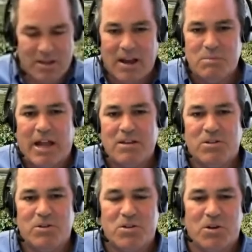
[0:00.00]
got his
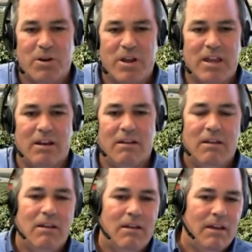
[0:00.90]
bachelor's degree, and
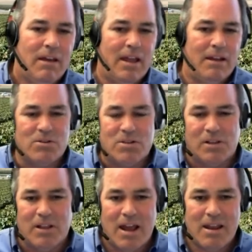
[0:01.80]
and there's a
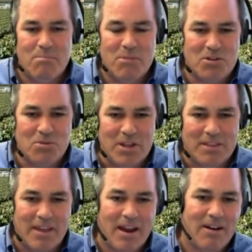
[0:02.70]
lot in
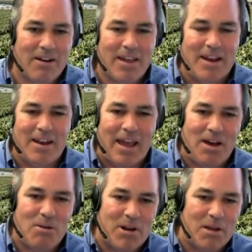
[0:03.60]
between there and
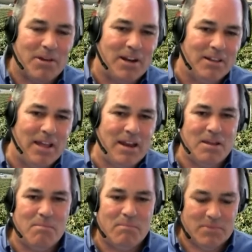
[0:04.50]
now. But I'm going to let
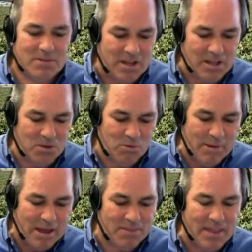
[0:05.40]
him tell you
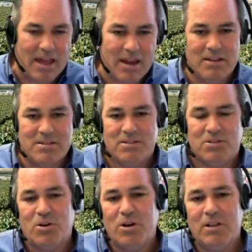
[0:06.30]
about that. He's
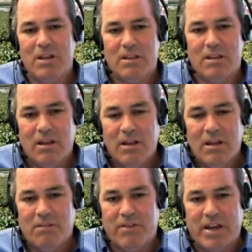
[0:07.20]
currently
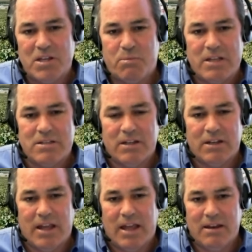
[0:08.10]
vice
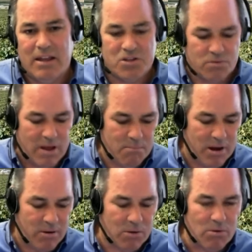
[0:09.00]
president at Naturipe
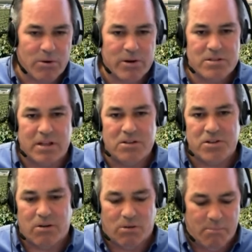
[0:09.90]
Berry Growers and
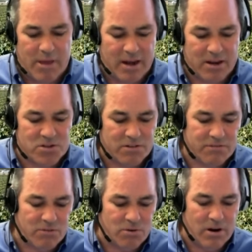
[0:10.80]
general manager
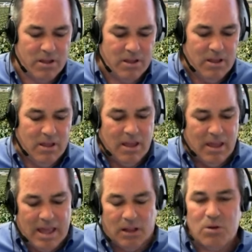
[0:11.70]
for
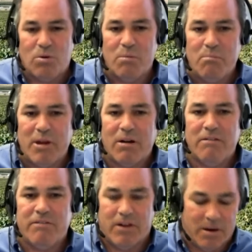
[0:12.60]
Elkhorn
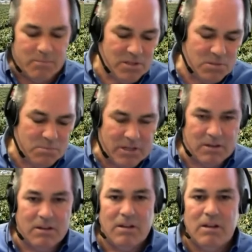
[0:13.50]
Berry Farms. He's been